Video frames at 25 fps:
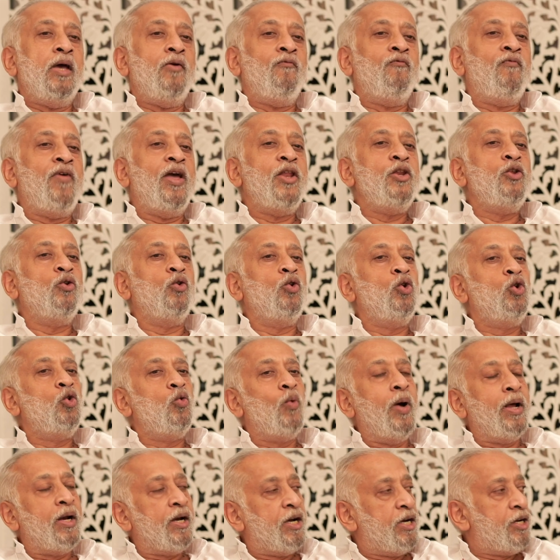when you
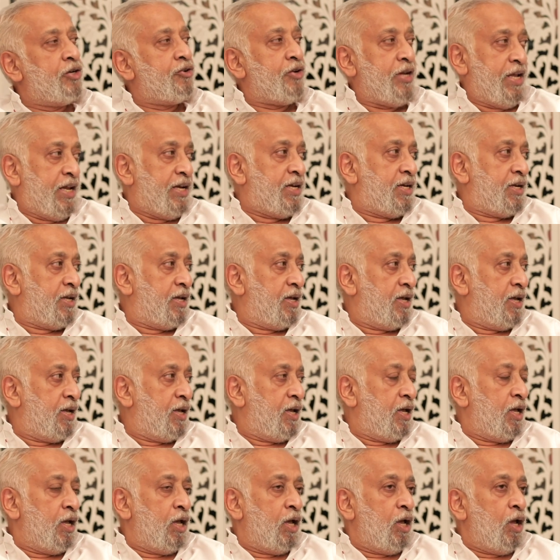do a retreat
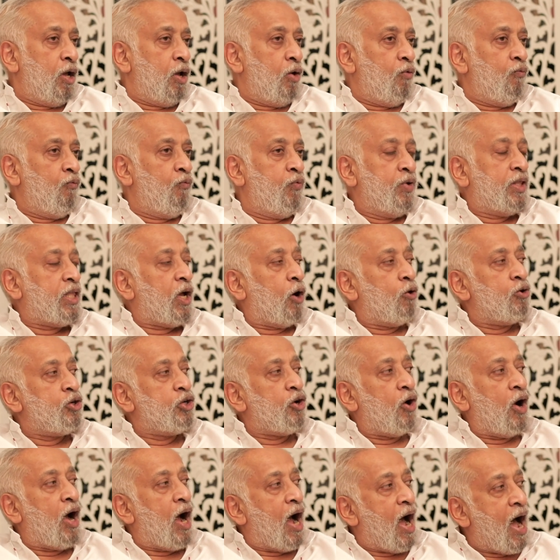without
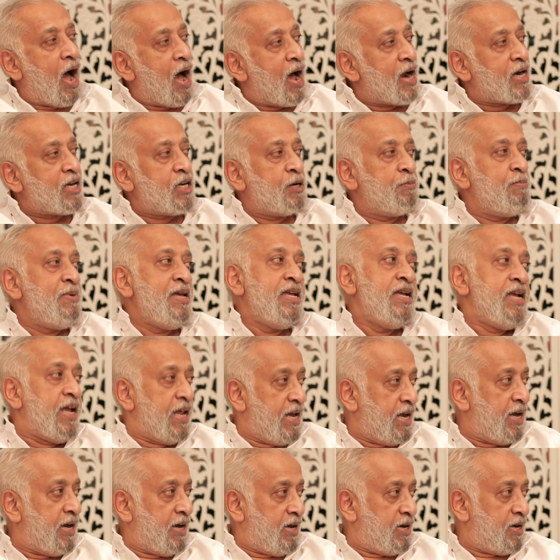your heart being
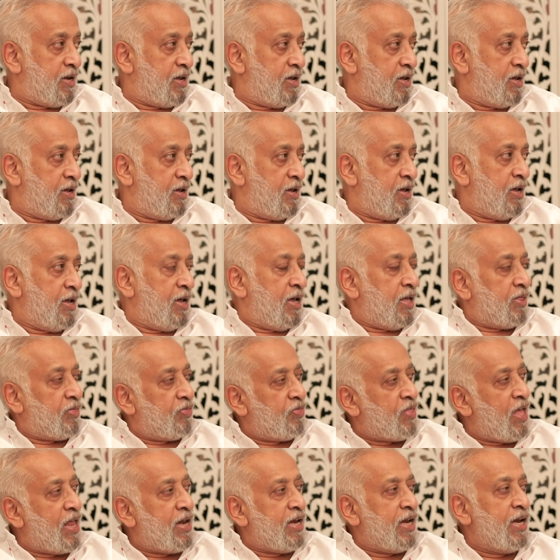in it,
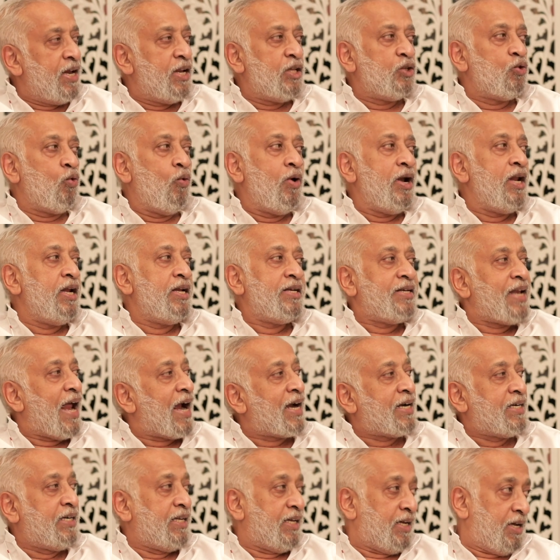then it is only
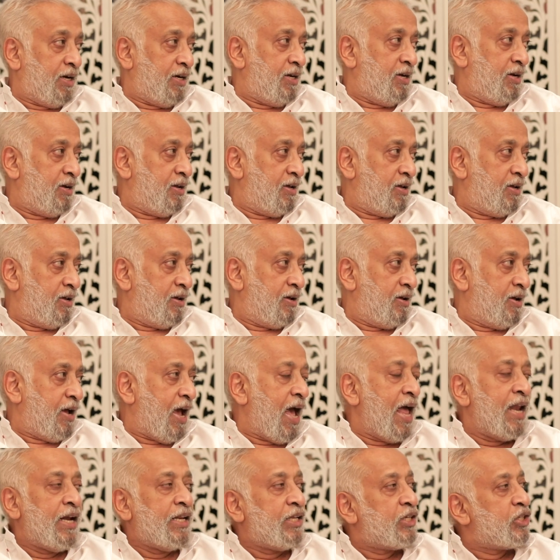tactical
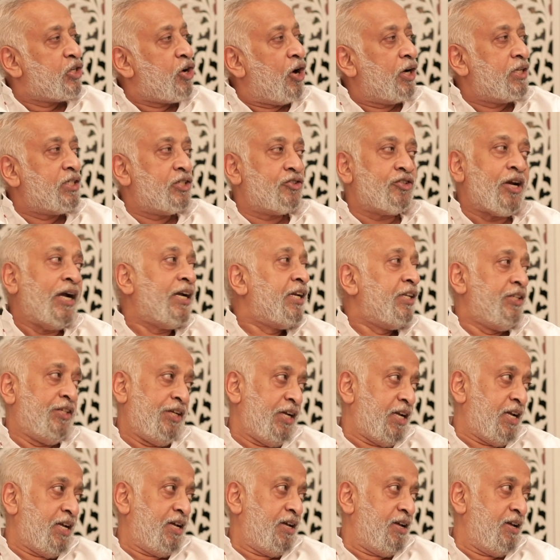and it is not
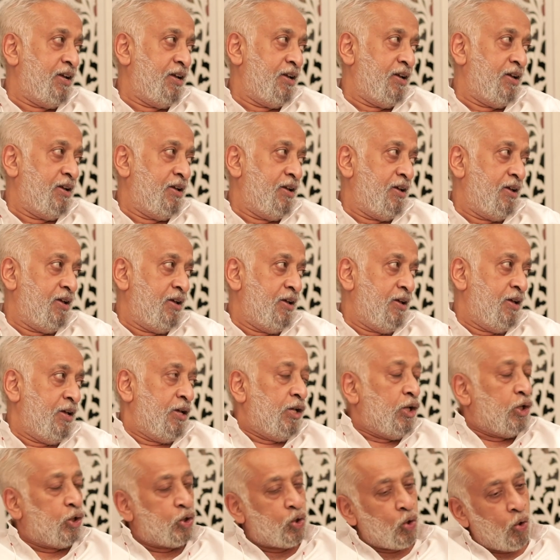strategic.
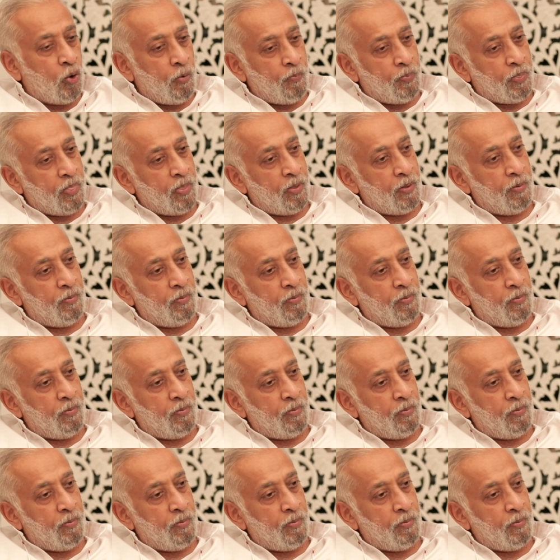So,